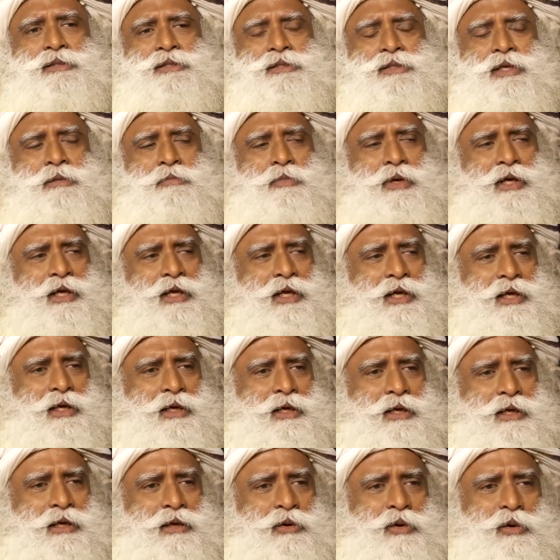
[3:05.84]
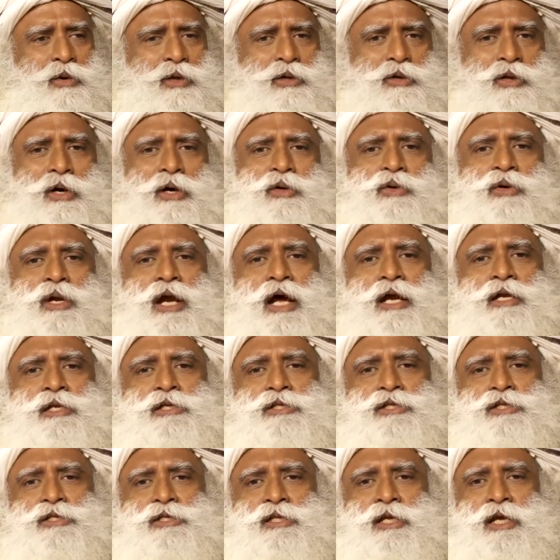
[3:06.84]
Somebody, in
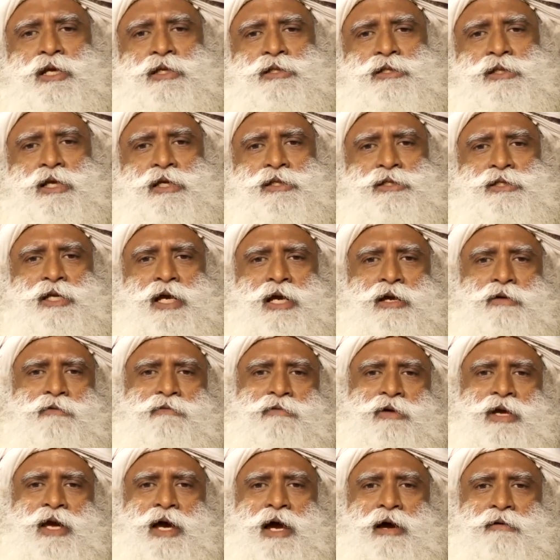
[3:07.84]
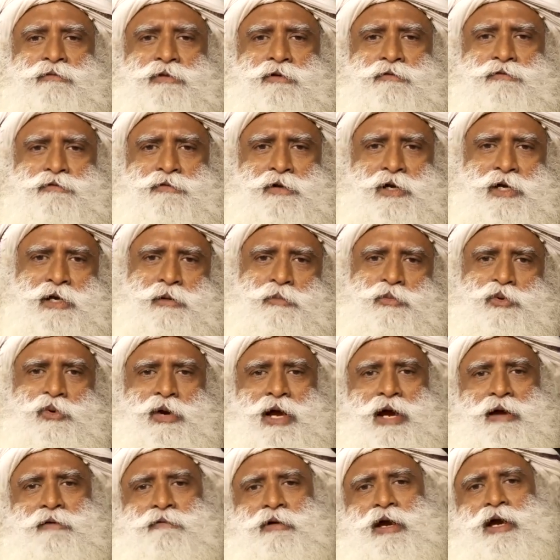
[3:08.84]
United States, they're saying, we have the freedom
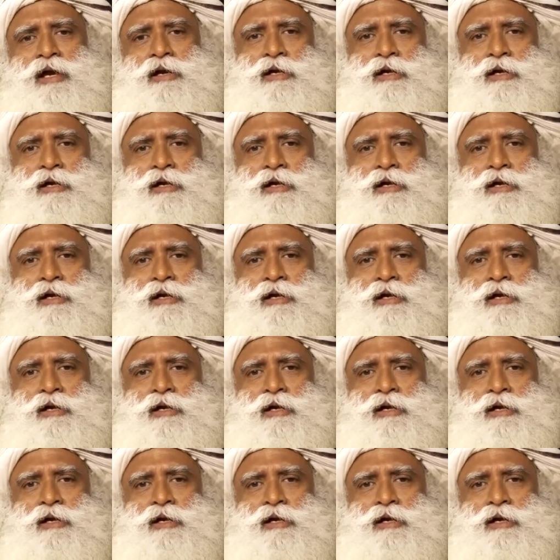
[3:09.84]
to have